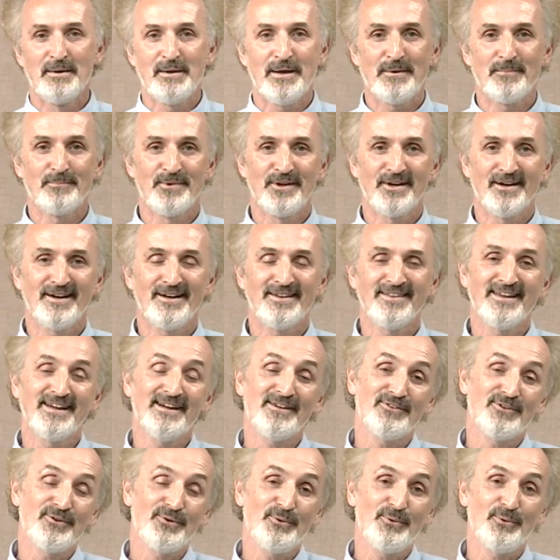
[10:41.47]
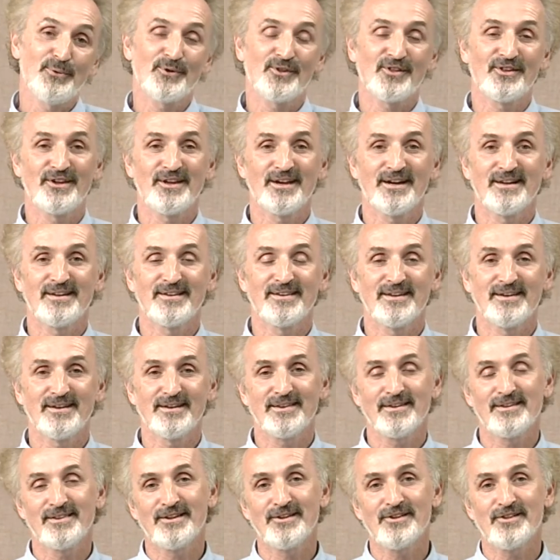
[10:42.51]
And beyond that, too, is the idea
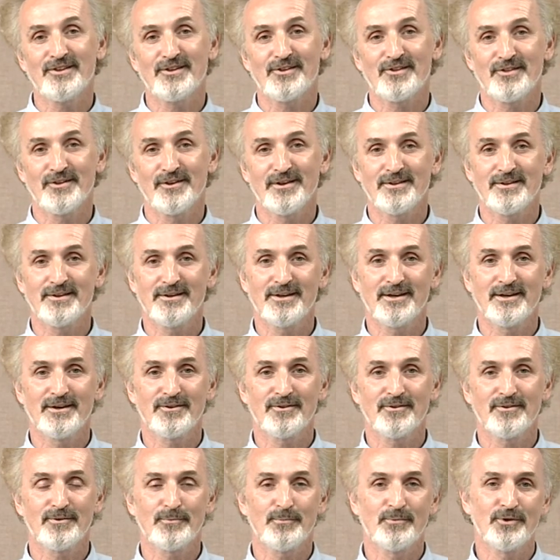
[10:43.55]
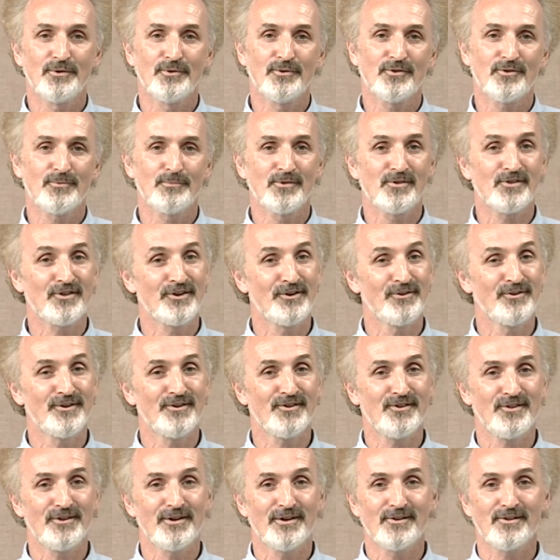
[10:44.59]
that these things link together to produce
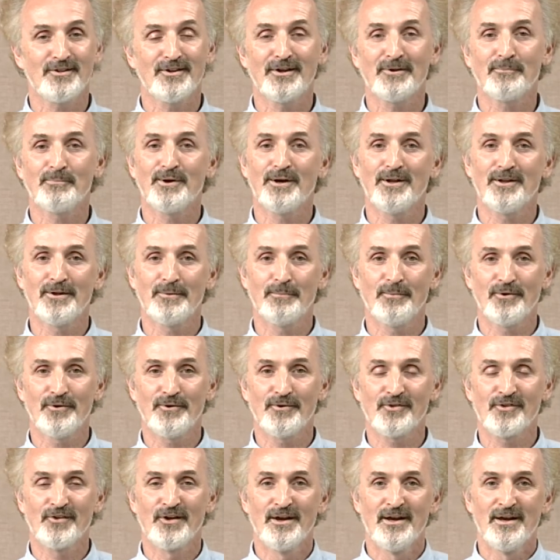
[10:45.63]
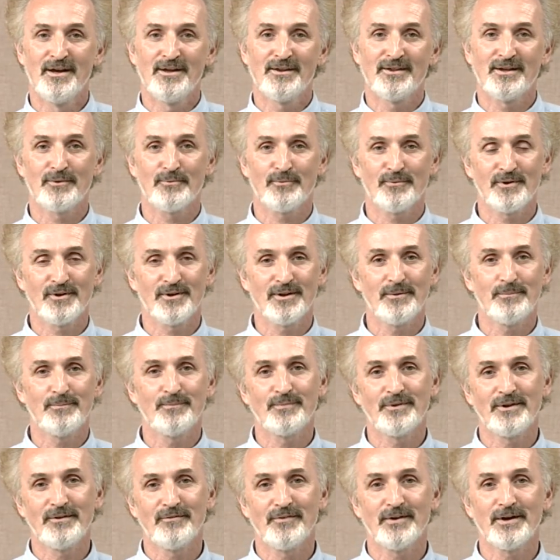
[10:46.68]
mysterious things like polymers that really
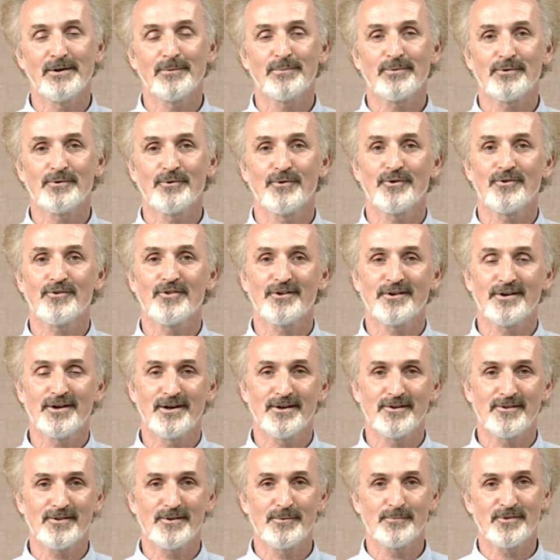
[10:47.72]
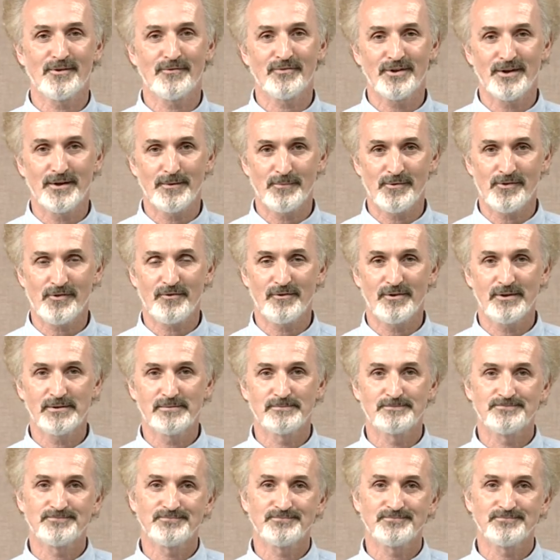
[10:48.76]
develop, of course, the concepts of chemistry.